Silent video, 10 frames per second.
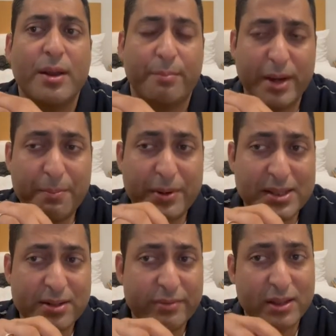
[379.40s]
may
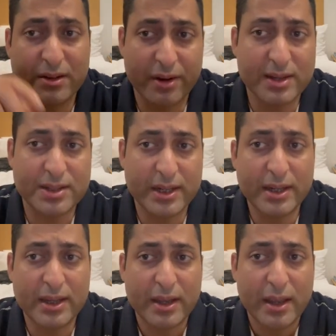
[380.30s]
present with grunting,
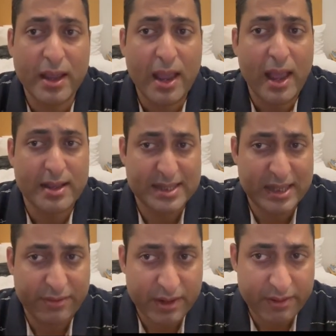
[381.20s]

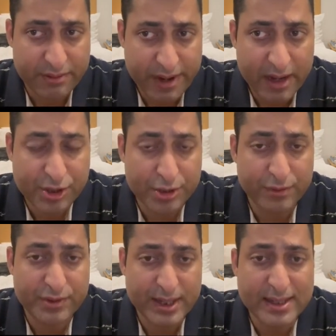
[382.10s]
severe retraction
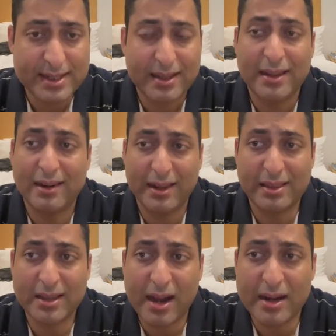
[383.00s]
of chest,
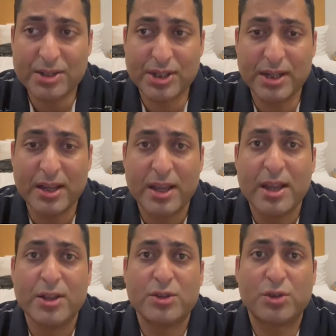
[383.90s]
lethargy,
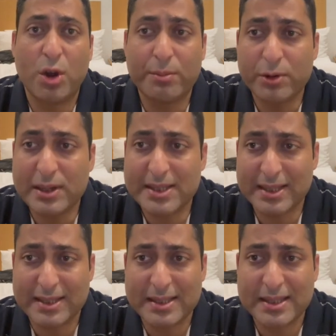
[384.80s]

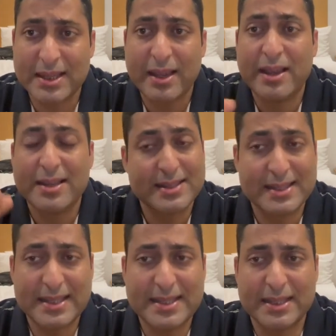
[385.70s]
somnolence,
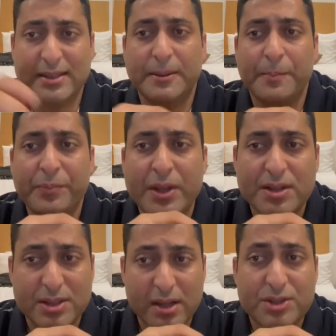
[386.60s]
seizure.
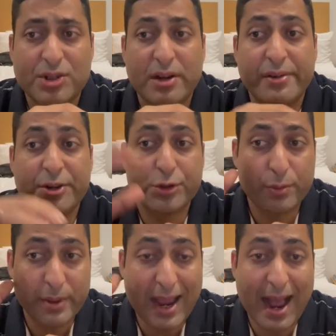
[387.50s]
Such children
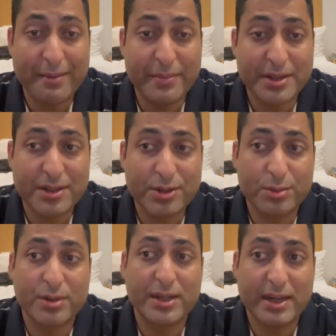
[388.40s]
should be admitted to
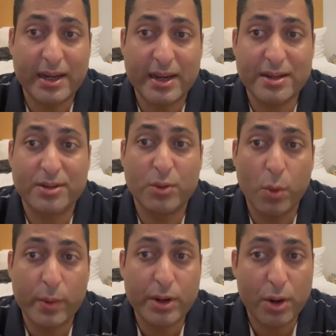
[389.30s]
the dedicated
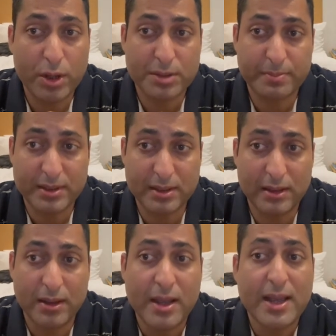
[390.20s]
COVID hospital,
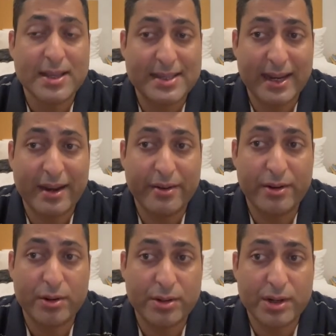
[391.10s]

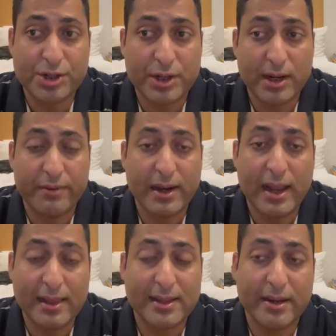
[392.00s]
secondary or tertiary level
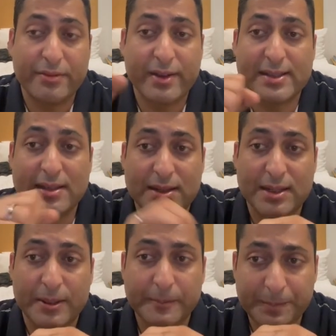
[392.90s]
healthcare facility.